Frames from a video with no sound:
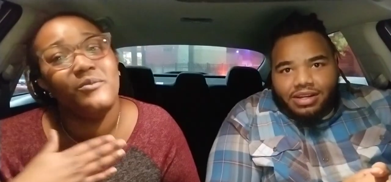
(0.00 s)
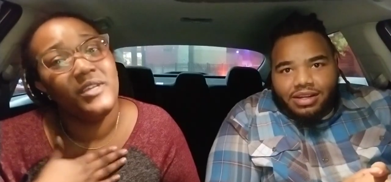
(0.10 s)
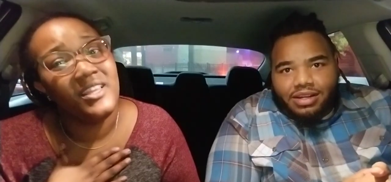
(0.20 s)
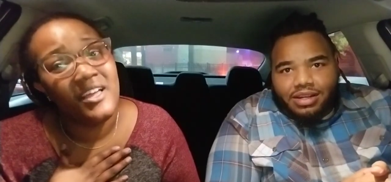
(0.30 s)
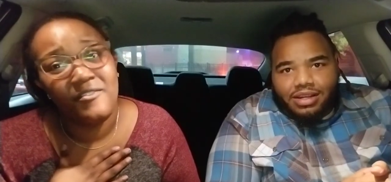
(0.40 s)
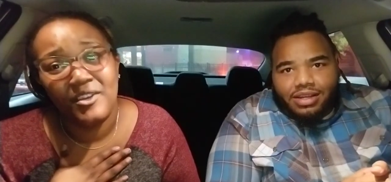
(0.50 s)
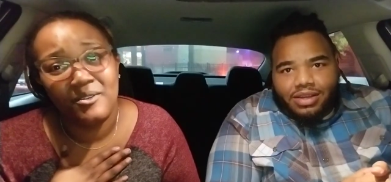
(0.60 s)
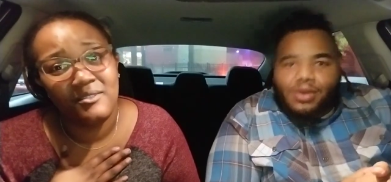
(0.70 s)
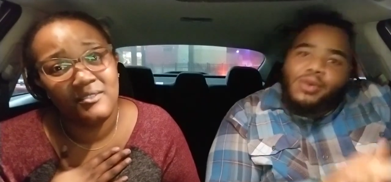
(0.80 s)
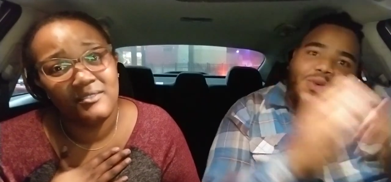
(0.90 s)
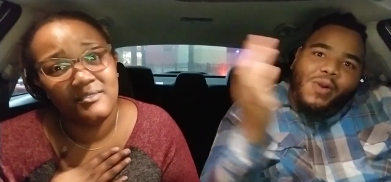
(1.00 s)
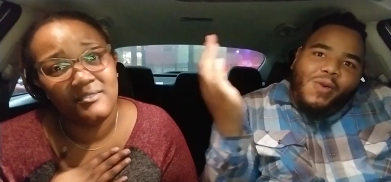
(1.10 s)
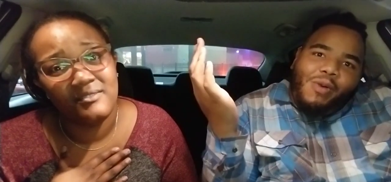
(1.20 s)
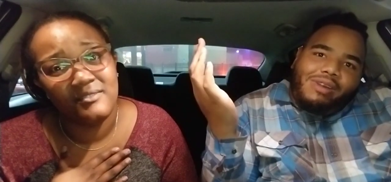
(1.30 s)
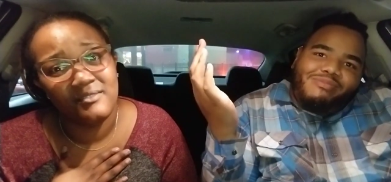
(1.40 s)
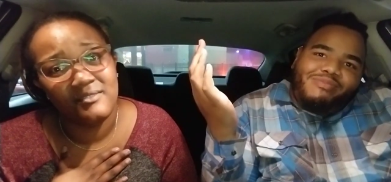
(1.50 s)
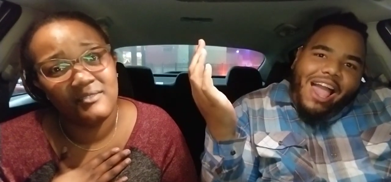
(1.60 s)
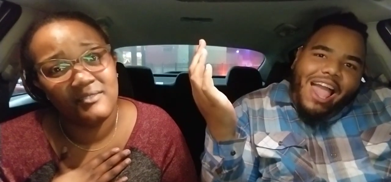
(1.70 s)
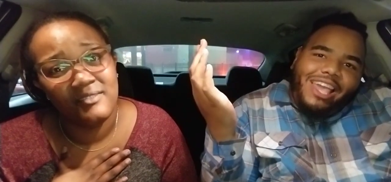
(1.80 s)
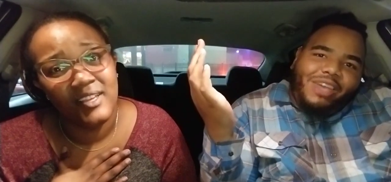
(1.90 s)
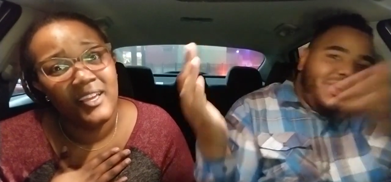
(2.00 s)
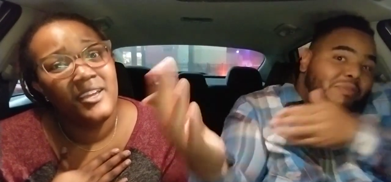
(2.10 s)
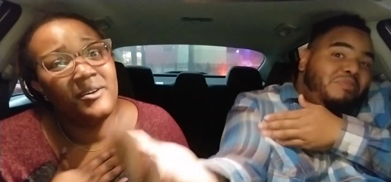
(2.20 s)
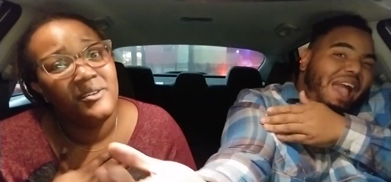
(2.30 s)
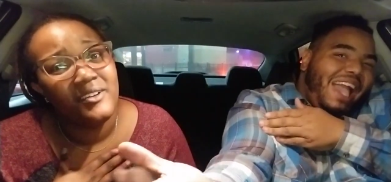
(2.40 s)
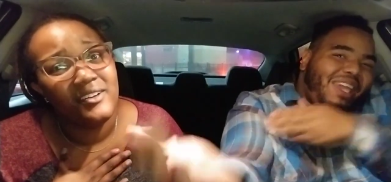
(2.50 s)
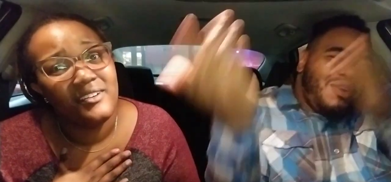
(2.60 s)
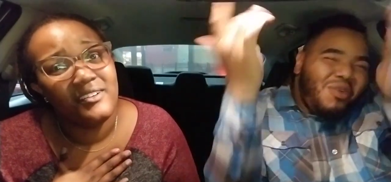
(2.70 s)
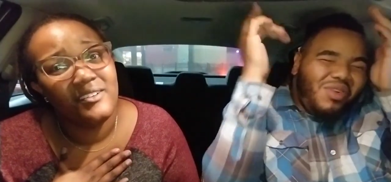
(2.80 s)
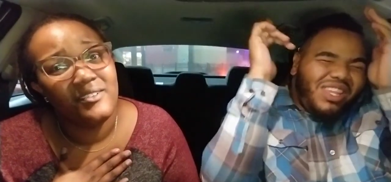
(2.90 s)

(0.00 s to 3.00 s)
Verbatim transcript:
Speaker 1: we love you.
Speaker 2: Welcome back. We're back
Speaker 1: with